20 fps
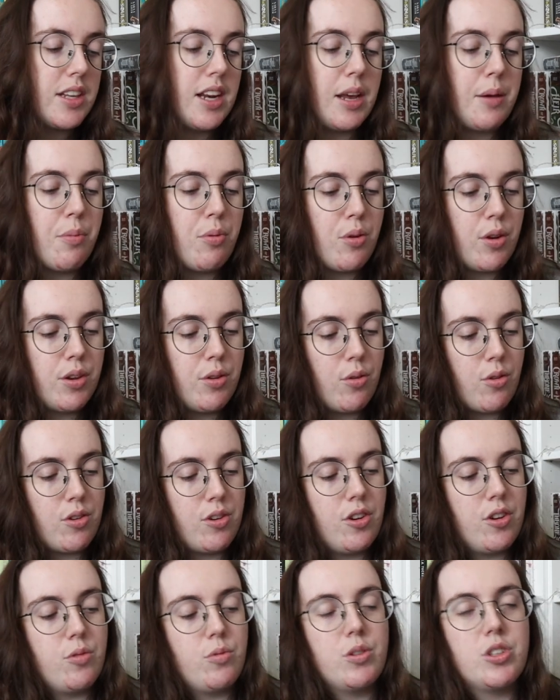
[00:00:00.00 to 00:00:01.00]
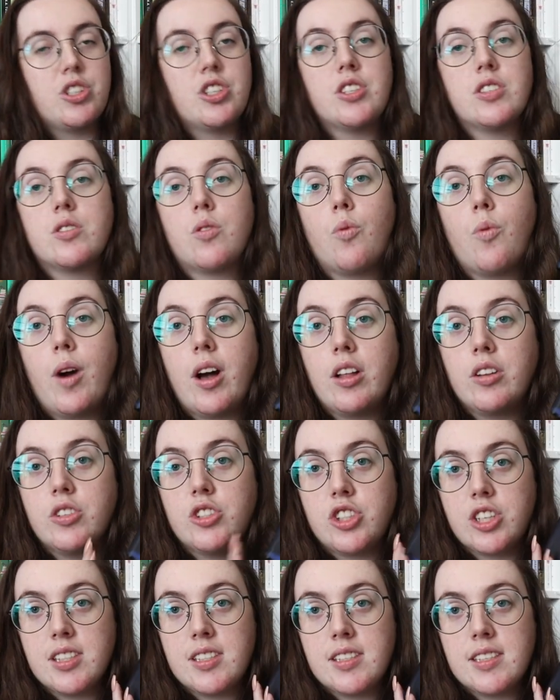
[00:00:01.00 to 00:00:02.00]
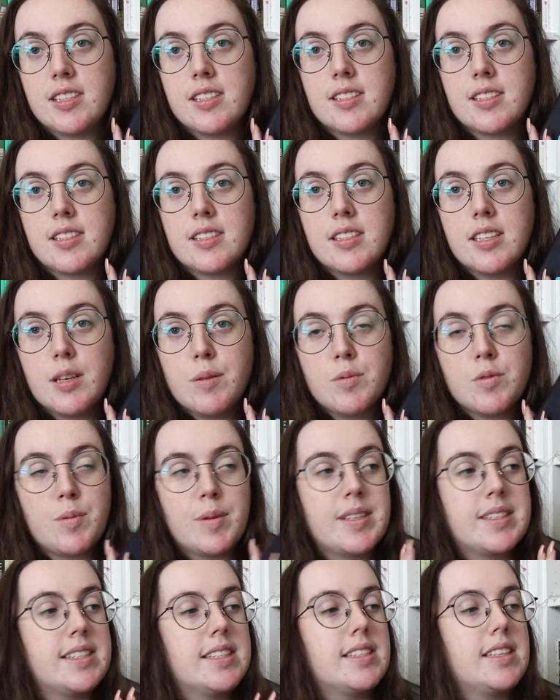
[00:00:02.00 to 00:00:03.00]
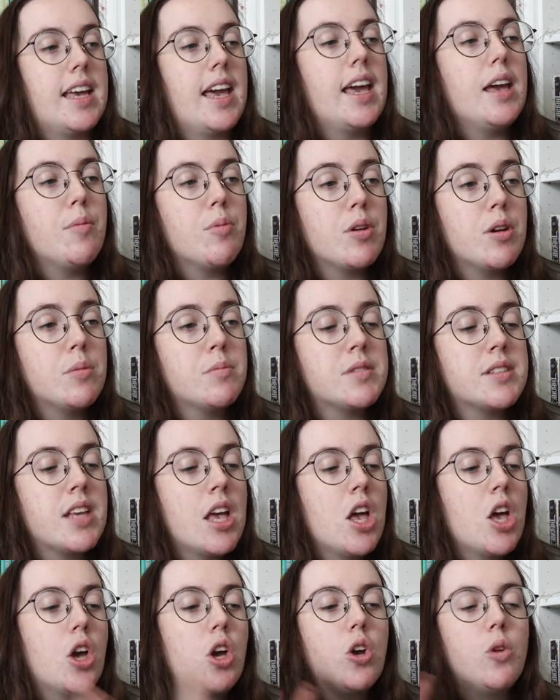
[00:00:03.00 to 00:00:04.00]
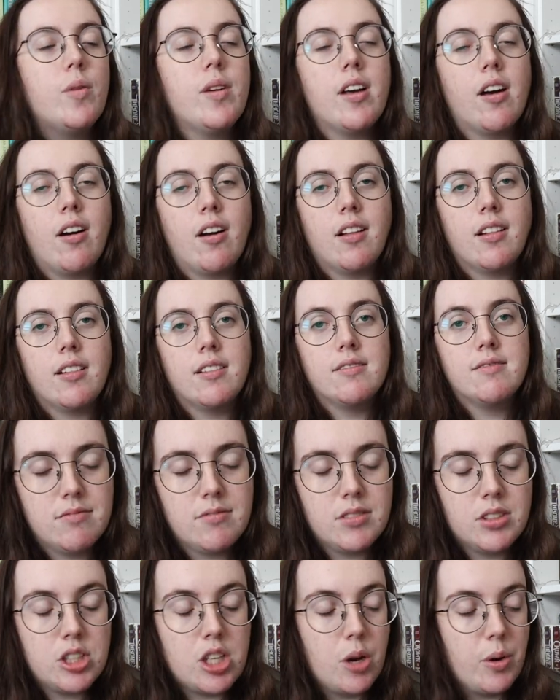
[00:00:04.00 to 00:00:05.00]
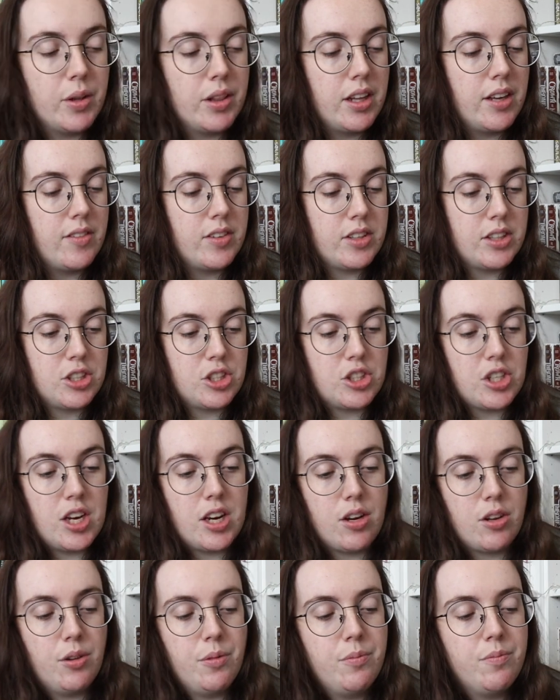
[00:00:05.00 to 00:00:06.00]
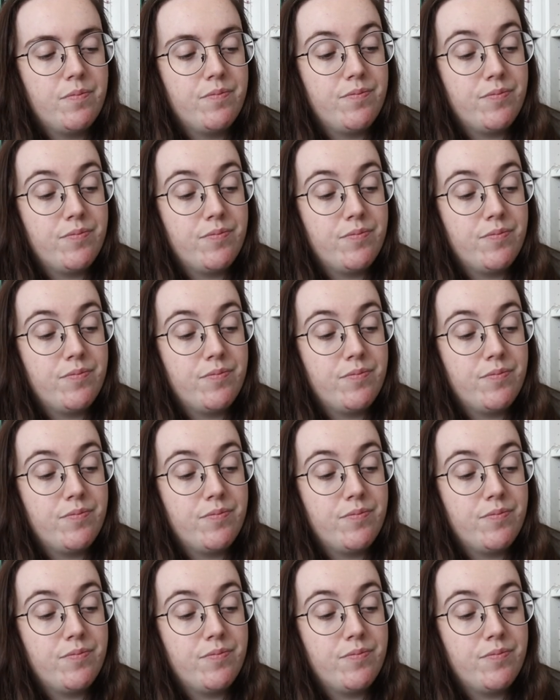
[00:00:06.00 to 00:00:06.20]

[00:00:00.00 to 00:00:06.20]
that I pre-ordered, which is While Justice Sleeps by Stacey Abrams, who we all know and love on this channel.